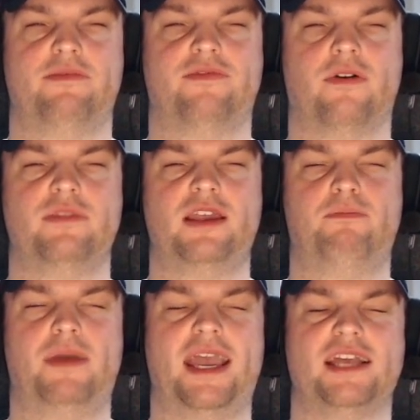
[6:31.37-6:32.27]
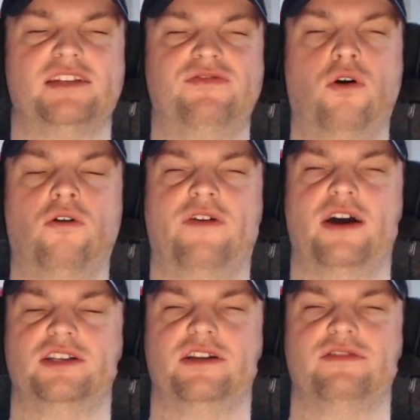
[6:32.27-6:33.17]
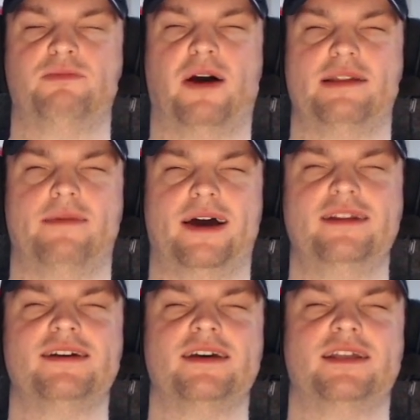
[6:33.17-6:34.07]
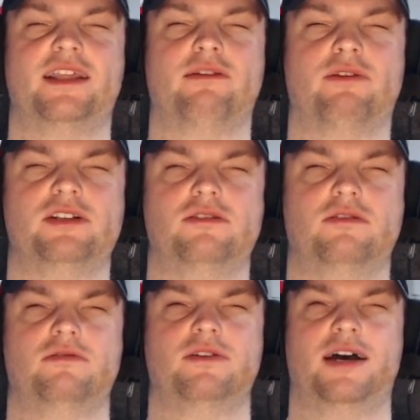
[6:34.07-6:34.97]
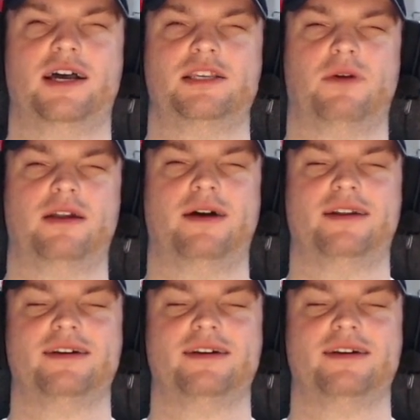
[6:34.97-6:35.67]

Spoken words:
from the PS4 version of Spider-Man, the original Spider-Man,